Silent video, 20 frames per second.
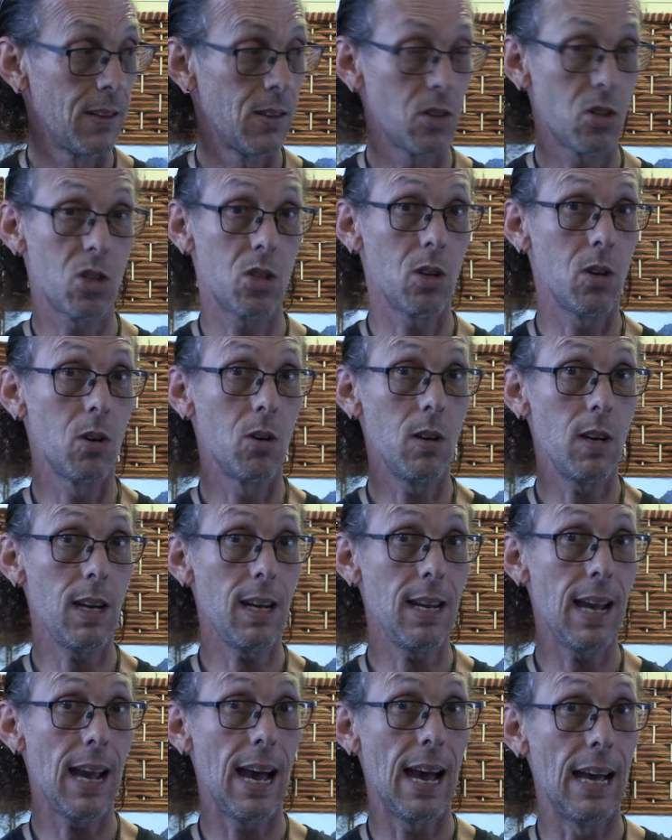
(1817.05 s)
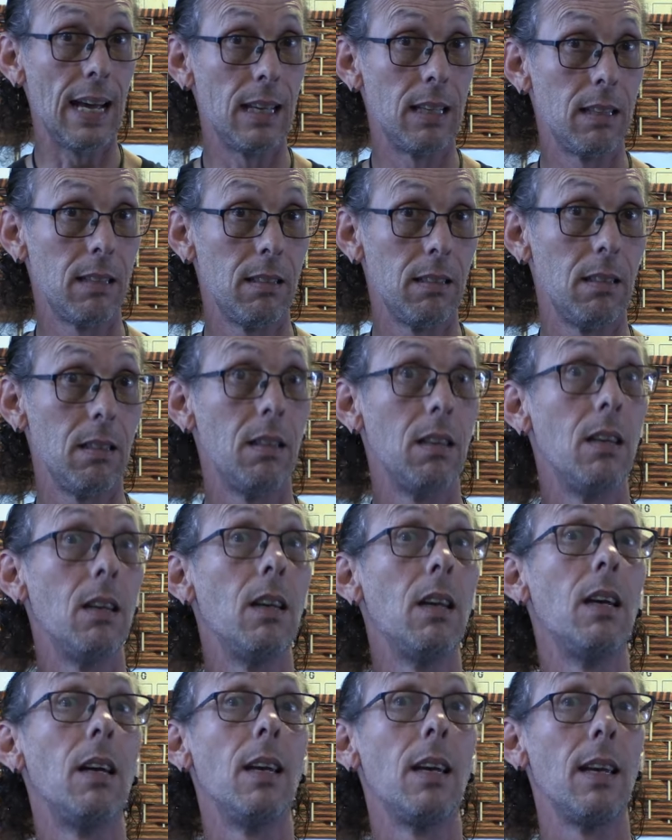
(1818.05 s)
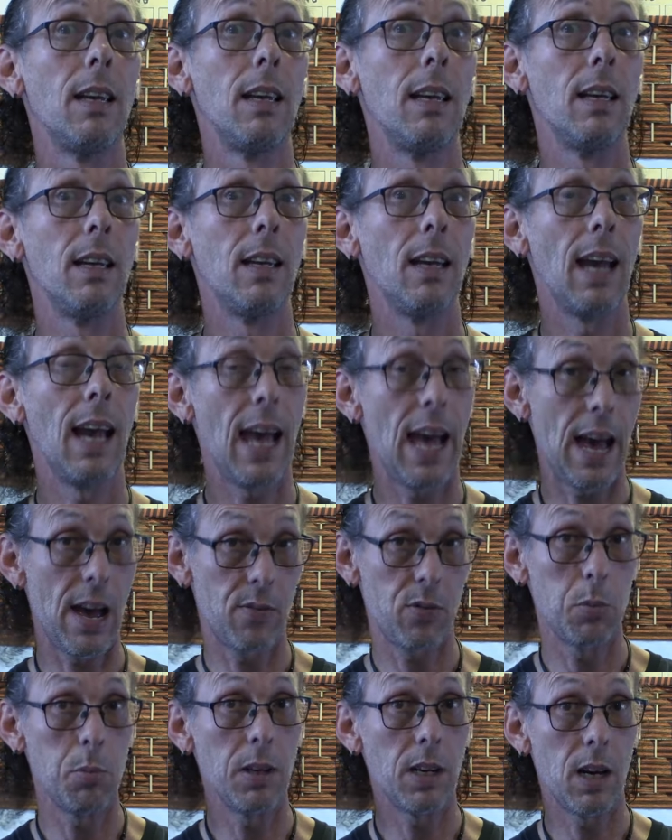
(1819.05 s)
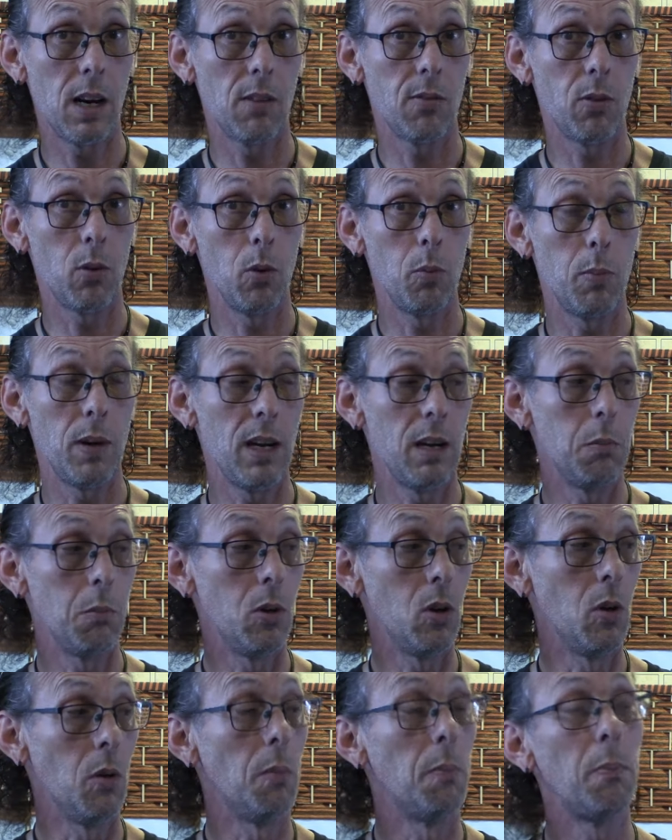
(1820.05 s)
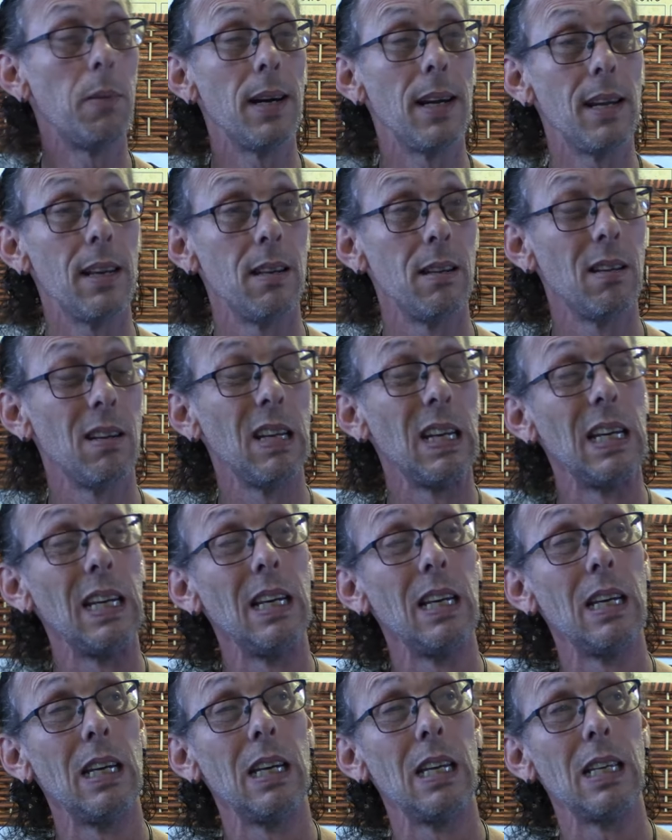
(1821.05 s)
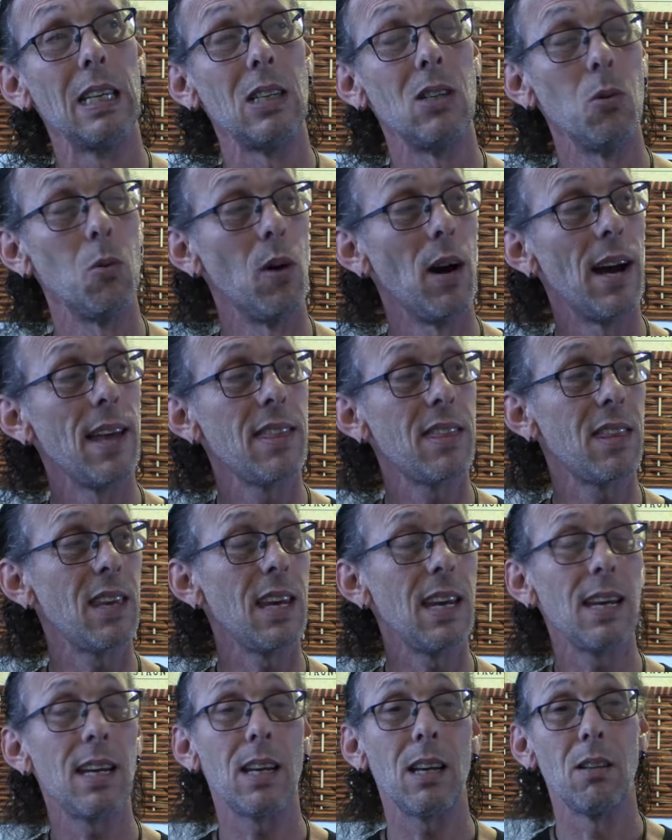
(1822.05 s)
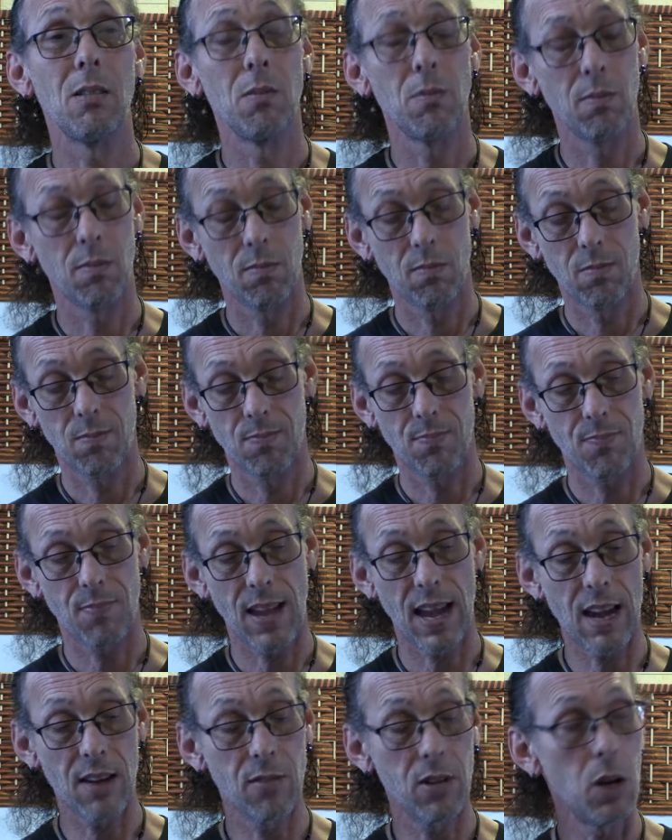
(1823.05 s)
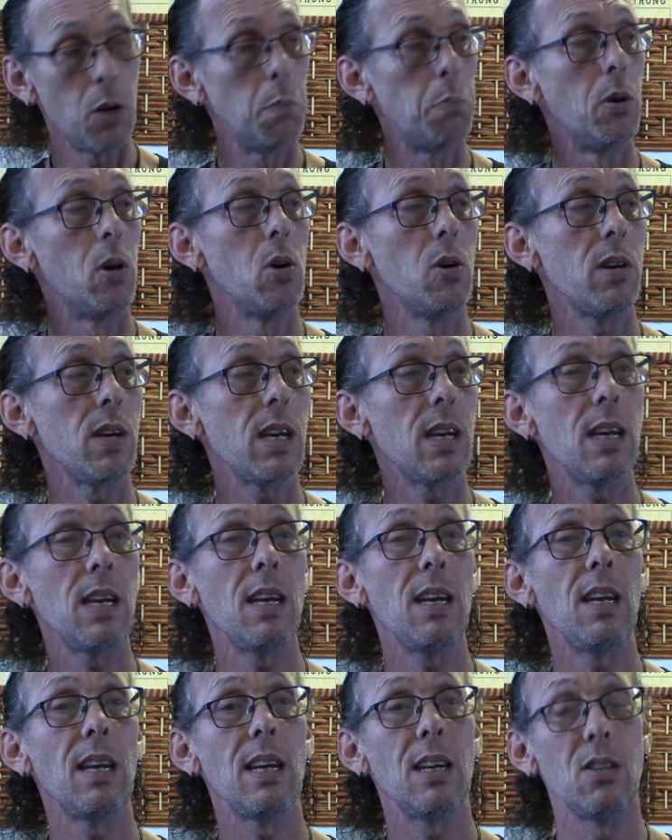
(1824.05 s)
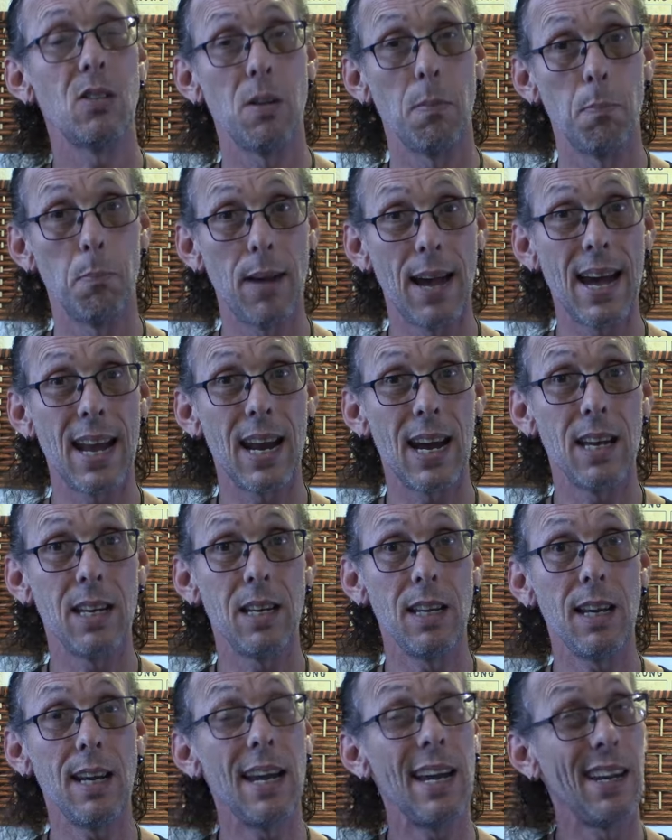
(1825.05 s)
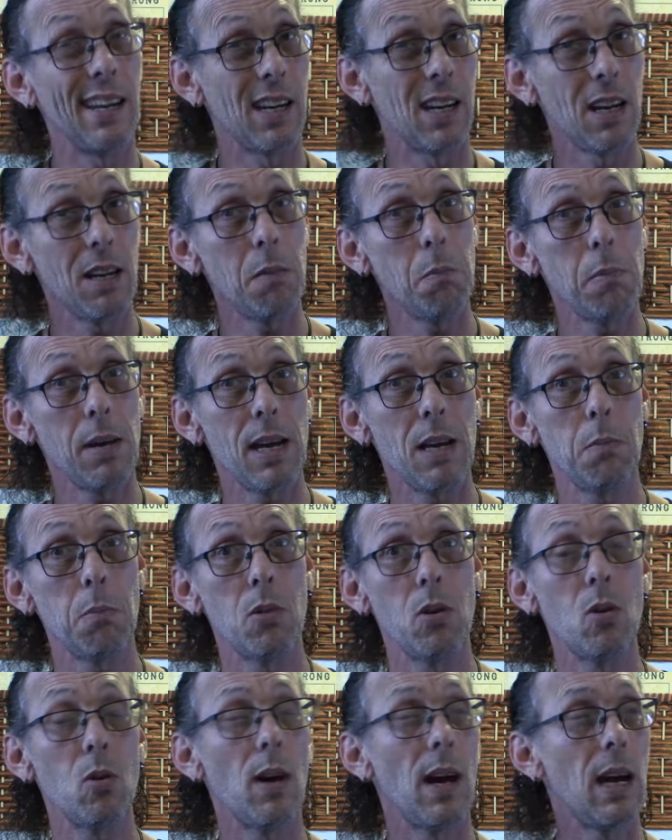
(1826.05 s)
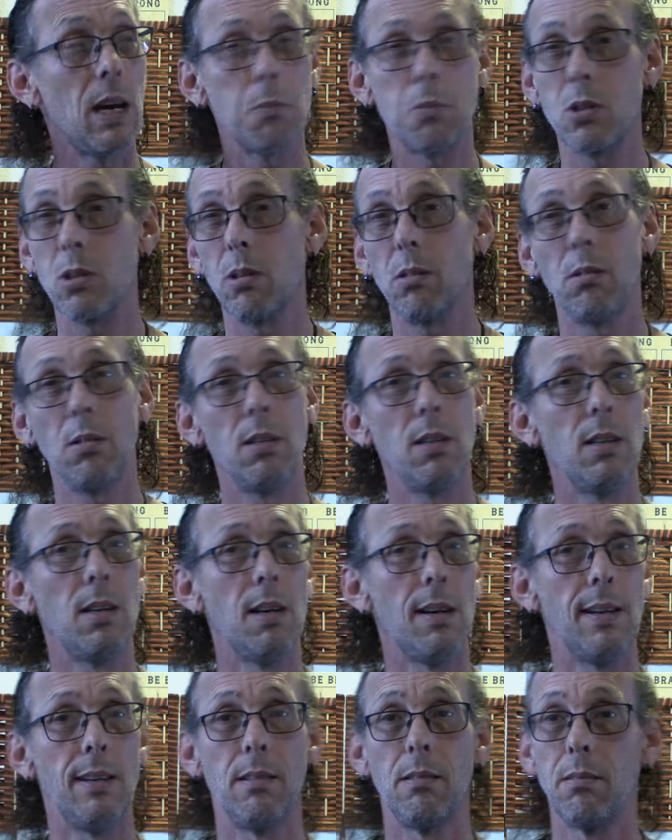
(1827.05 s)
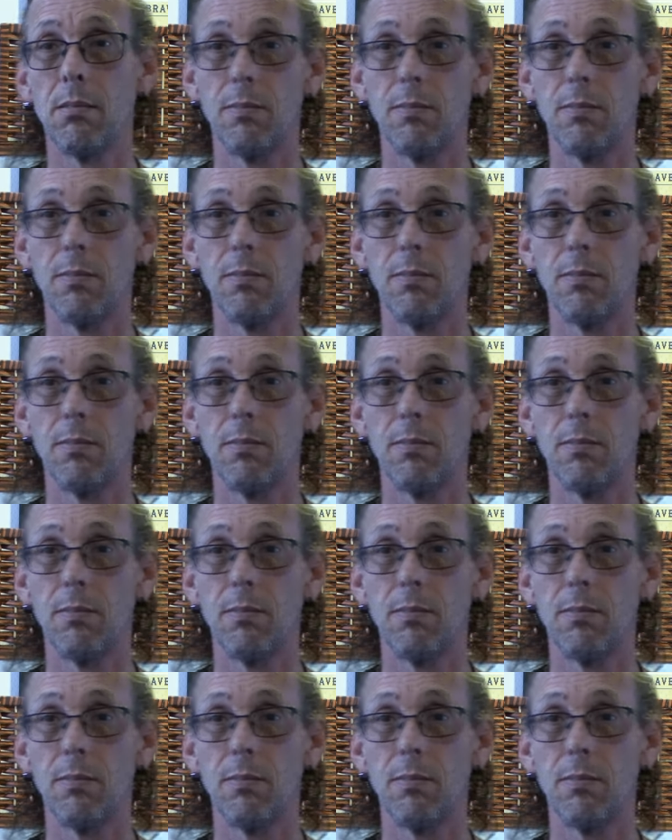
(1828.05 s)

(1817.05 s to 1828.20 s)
So, yeah, have to be careful with bamboo. But do I think having a bohi is a bad idea and cutting bamboo? Absolutely not.